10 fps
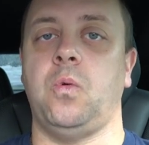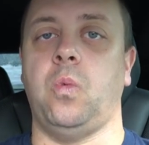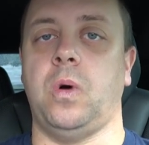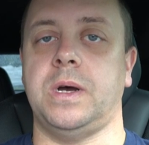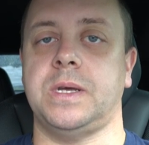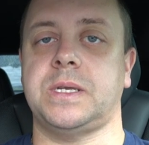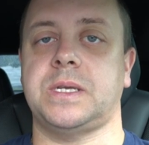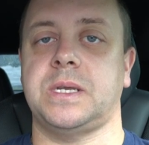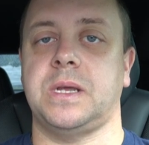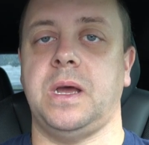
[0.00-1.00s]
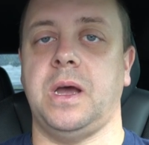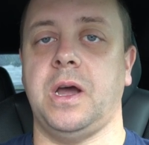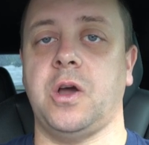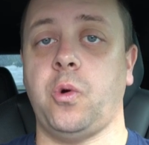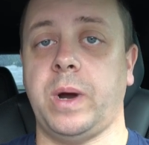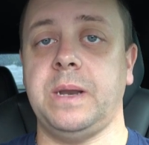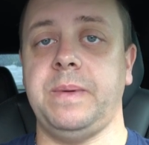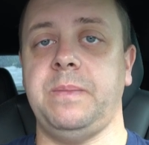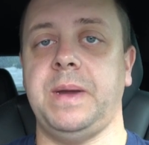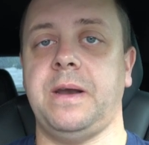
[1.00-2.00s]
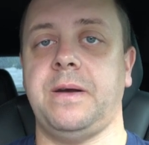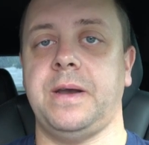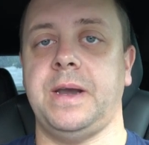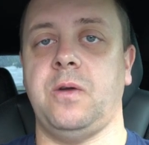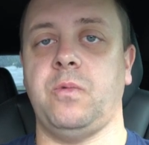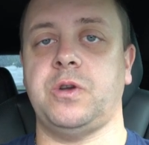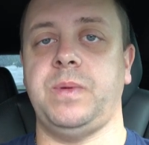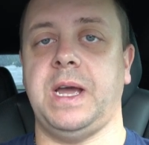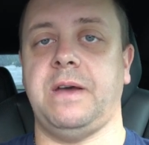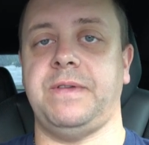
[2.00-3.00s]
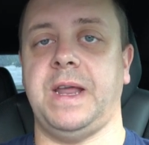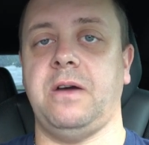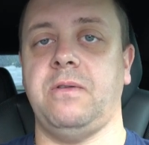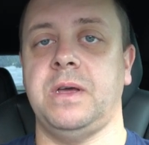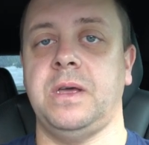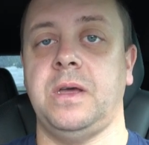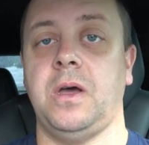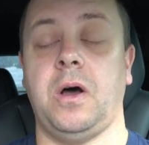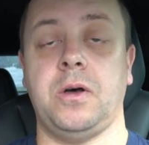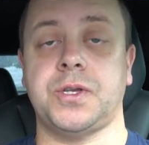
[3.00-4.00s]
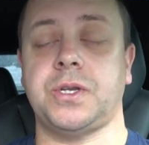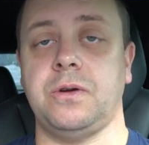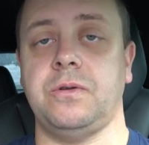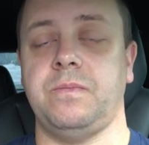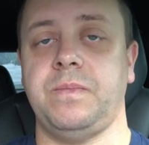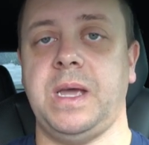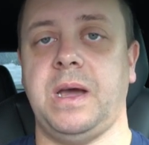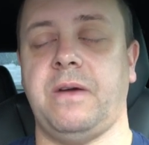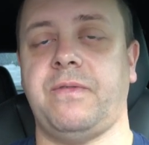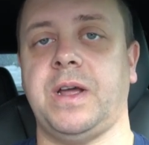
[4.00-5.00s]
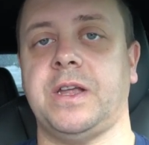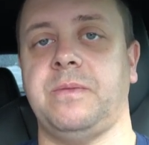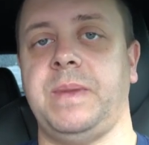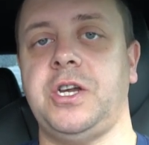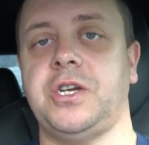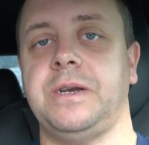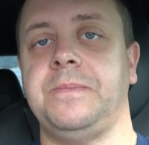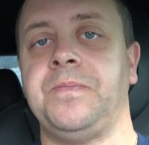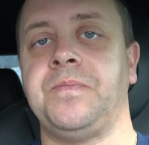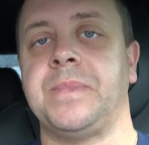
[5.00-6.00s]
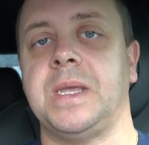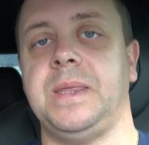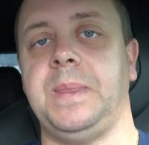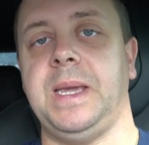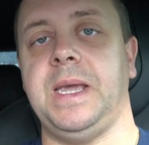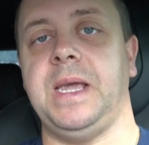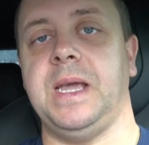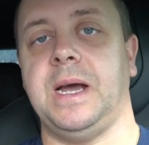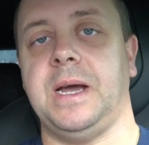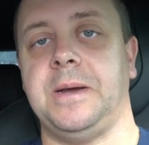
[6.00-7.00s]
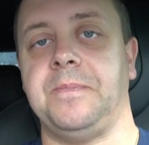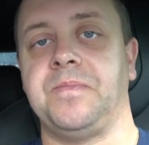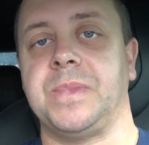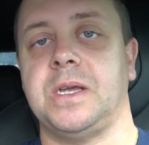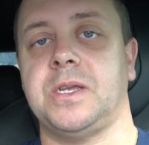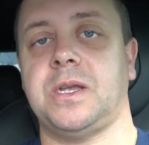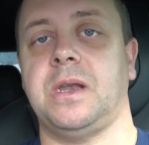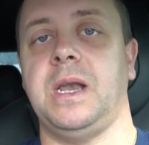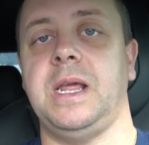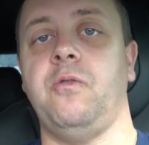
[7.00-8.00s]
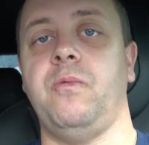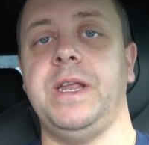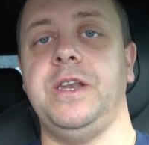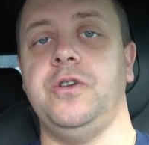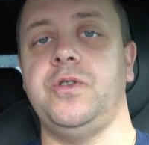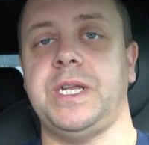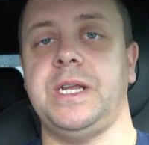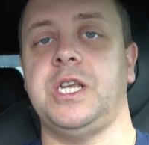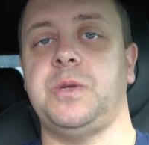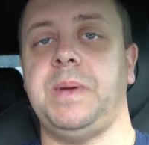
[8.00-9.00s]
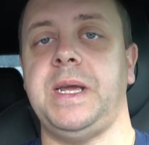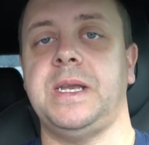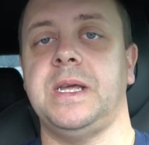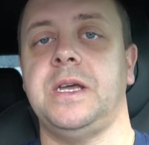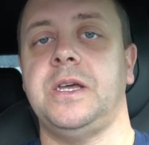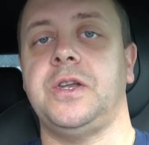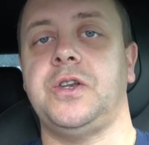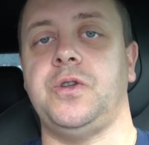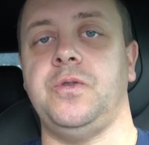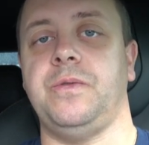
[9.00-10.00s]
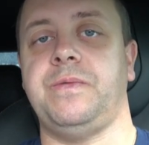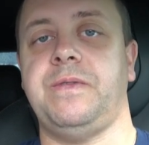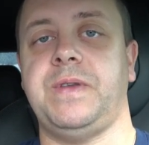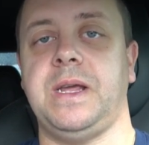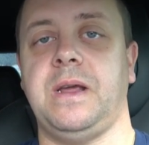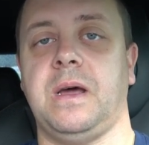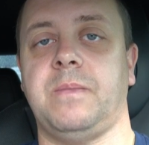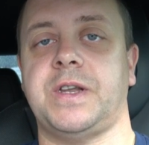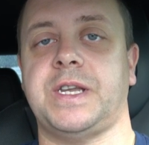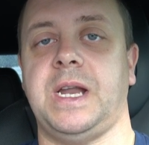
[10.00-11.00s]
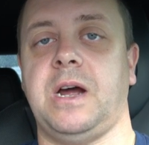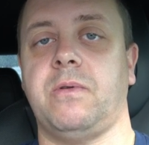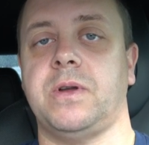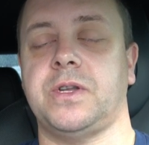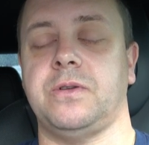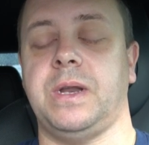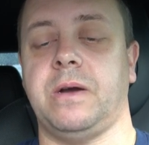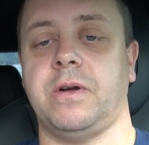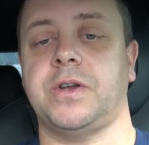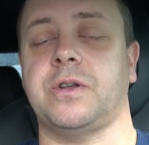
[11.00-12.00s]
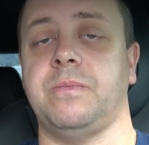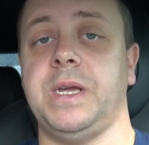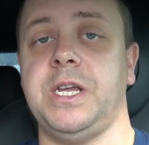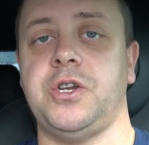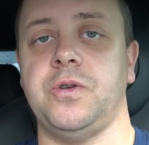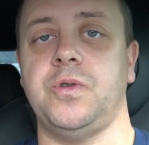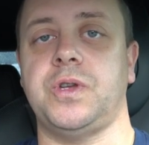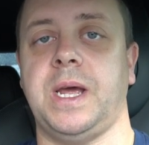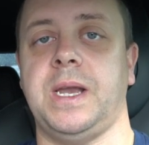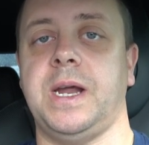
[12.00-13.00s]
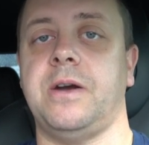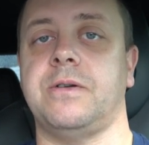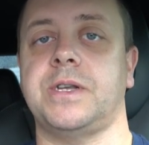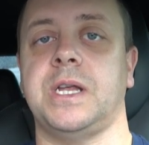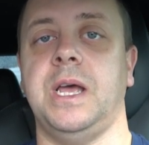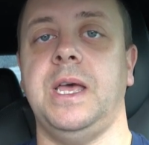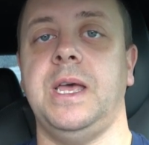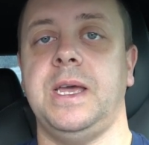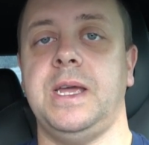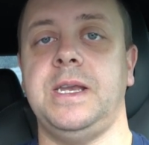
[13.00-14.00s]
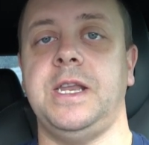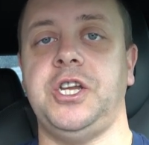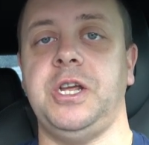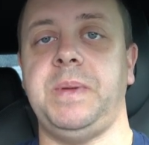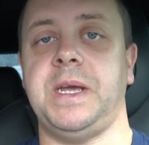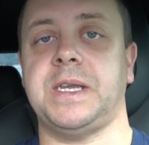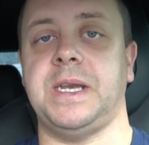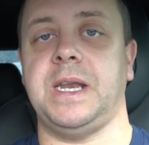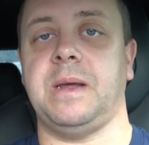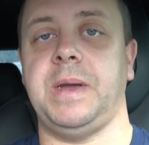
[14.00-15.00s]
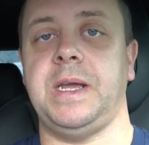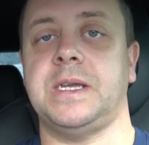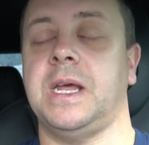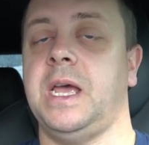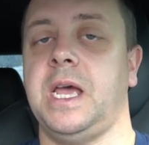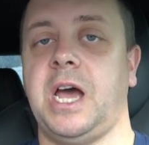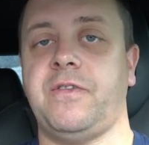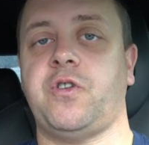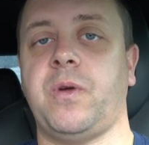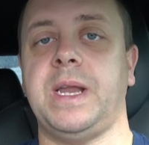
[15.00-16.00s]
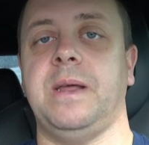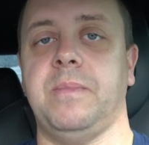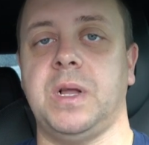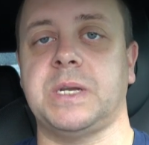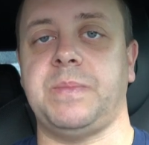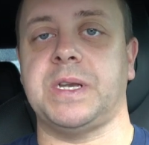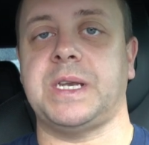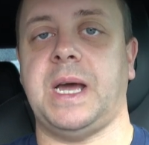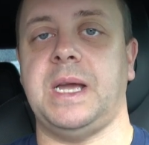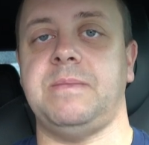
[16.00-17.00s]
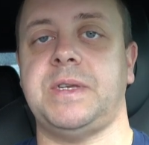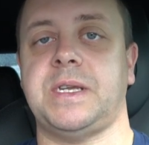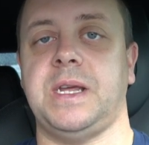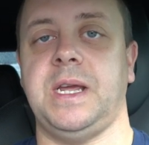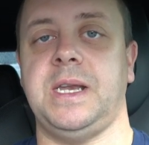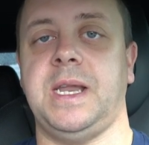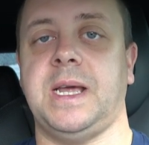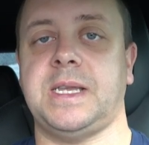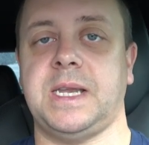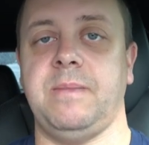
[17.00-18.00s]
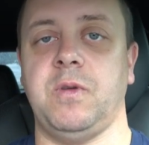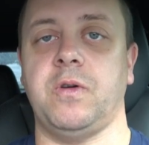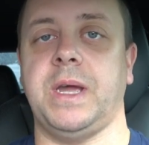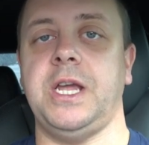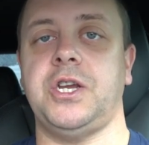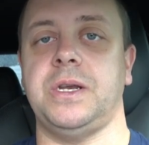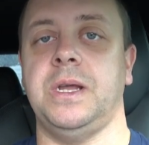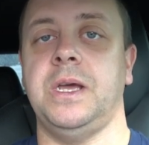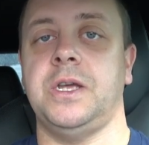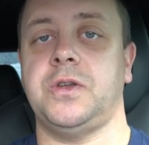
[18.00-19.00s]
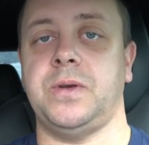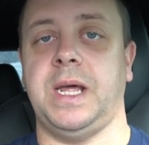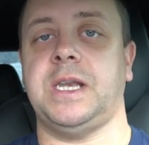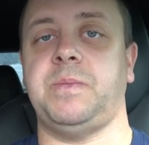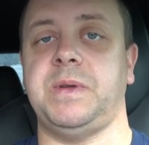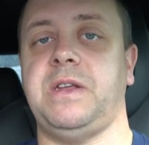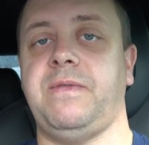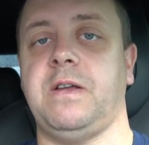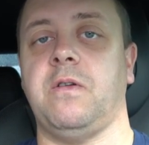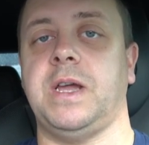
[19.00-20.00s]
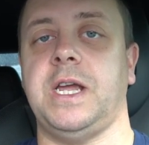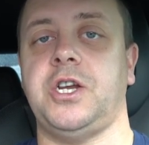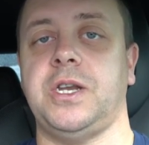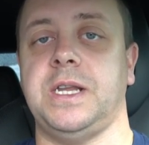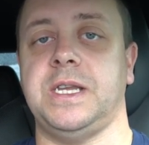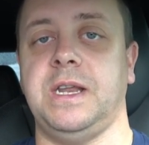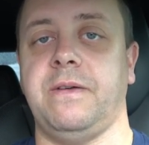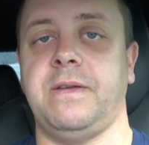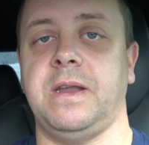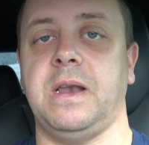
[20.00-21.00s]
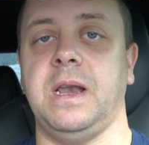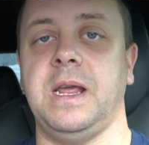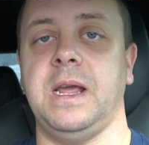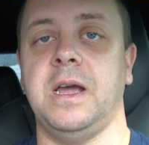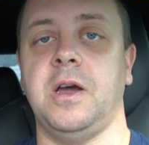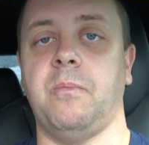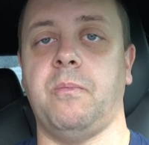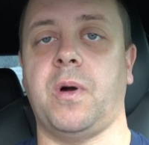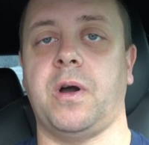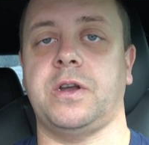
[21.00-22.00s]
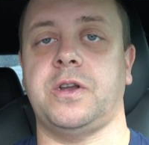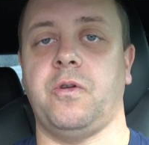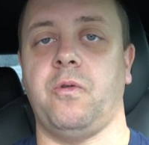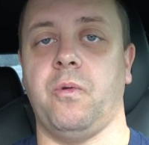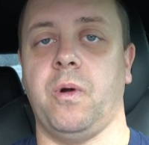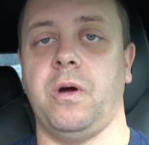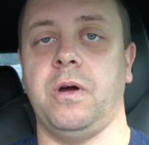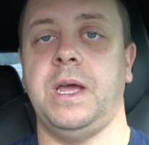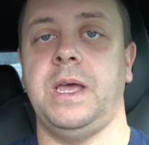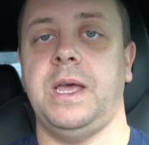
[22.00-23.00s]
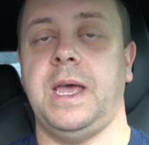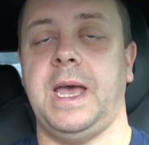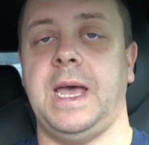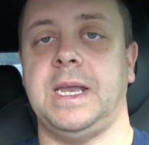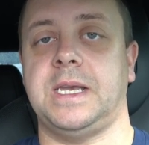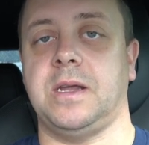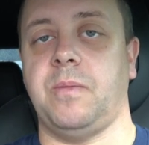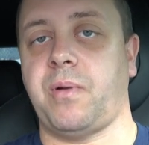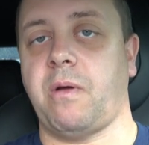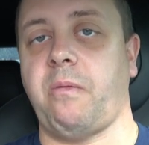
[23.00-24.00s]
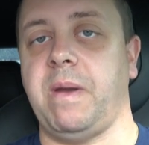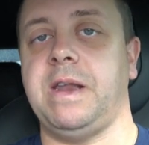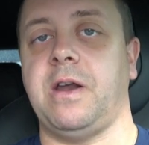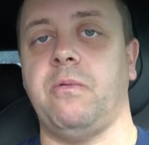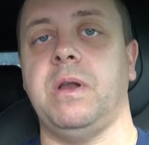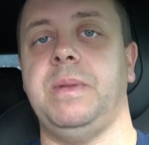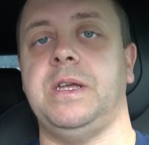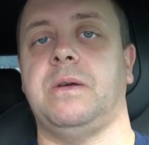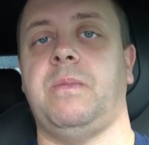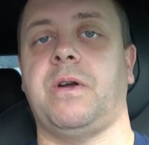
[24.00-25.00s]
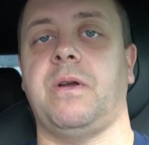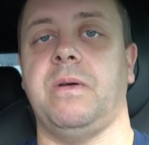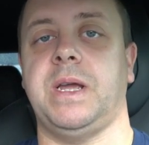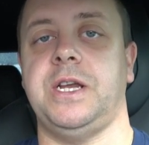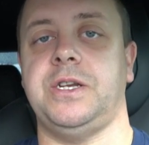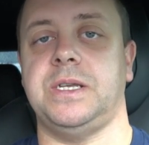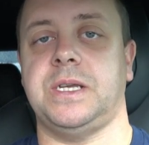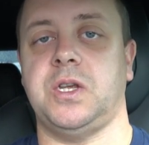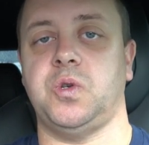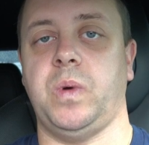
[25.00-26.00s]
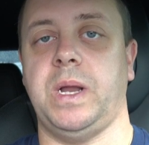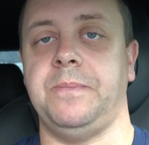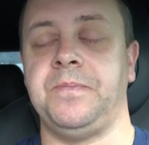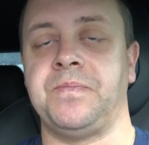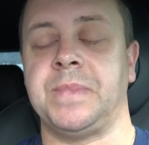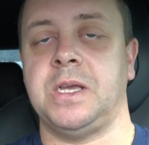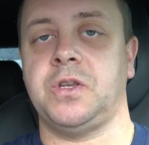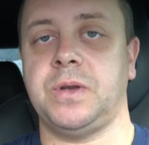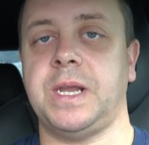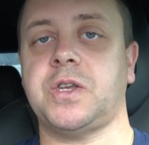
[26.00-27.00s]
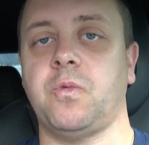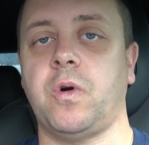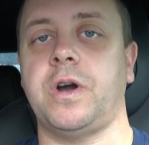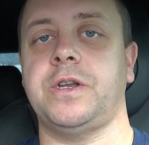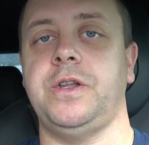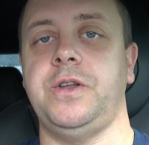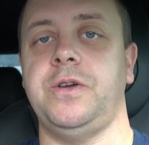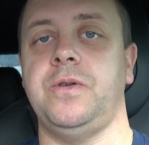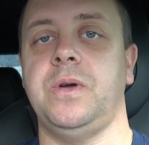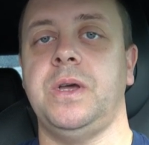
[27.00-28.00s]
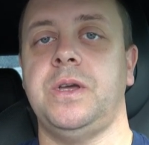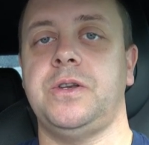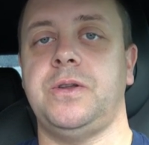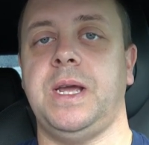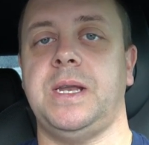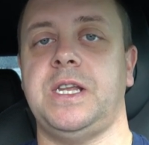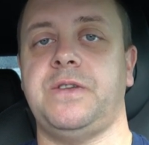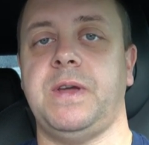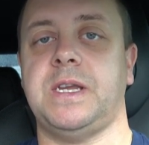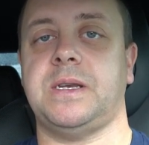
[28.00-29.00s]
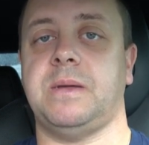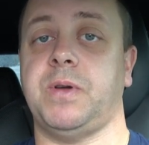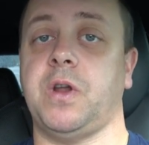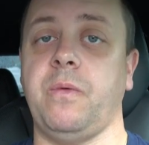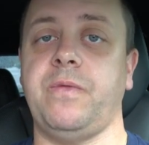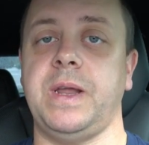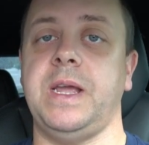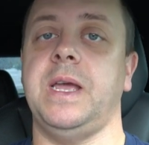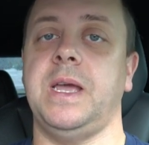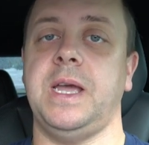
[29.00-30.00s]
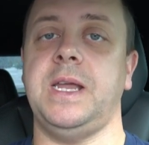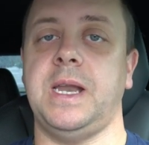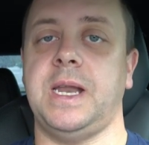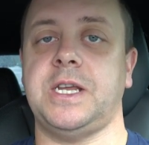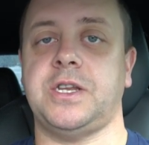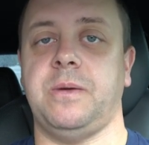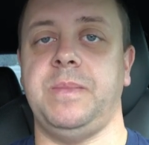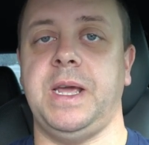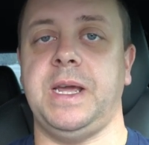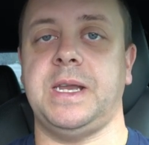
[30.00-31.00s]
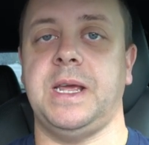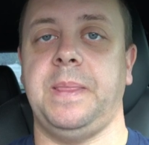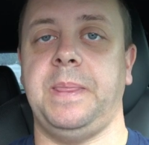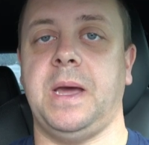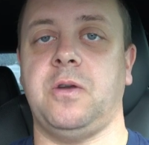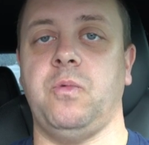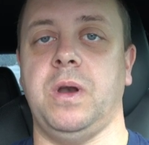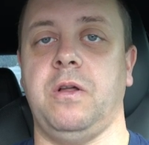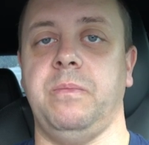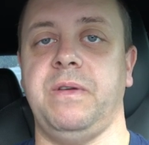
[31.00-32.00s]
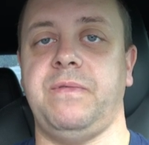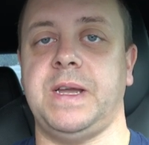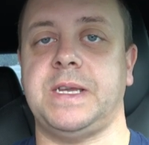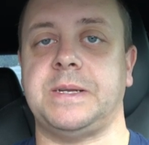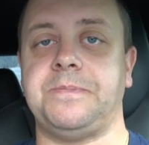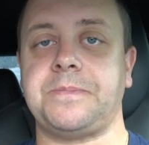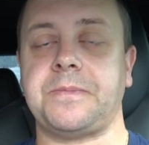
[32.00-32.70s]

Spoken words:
was quite a bit better than what we have now. Also, yeah, I forgot to mention the suddenly reducing the speed to 50 kilometers an hour. So there are some issues and errors in the GPS database. I've tried it multiple times in that same location, so that specific location is definitely marked wrong, and probably there will be some other locations as well. So there's some work to do to get this fixed, but hopefully in the next update that will all be fixed.